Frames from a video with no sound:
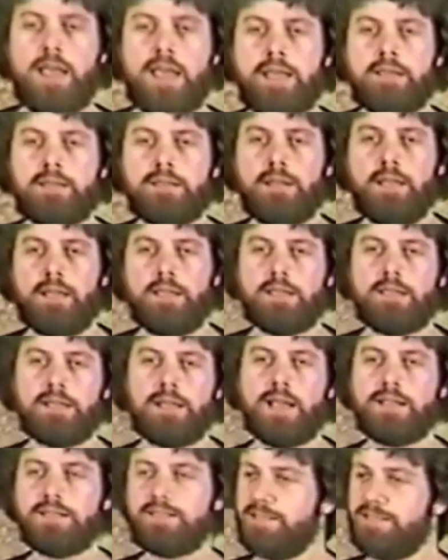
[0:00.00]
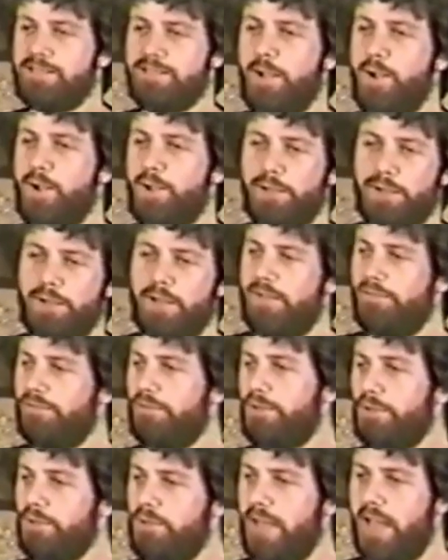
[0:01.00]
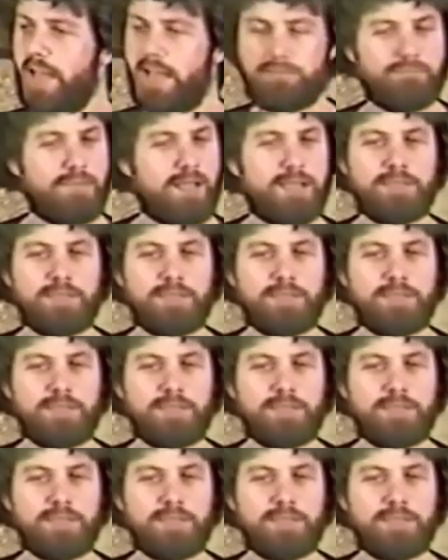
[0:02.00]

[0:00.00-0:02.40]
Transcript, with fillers: And, and then God says, no, you don't have to do that.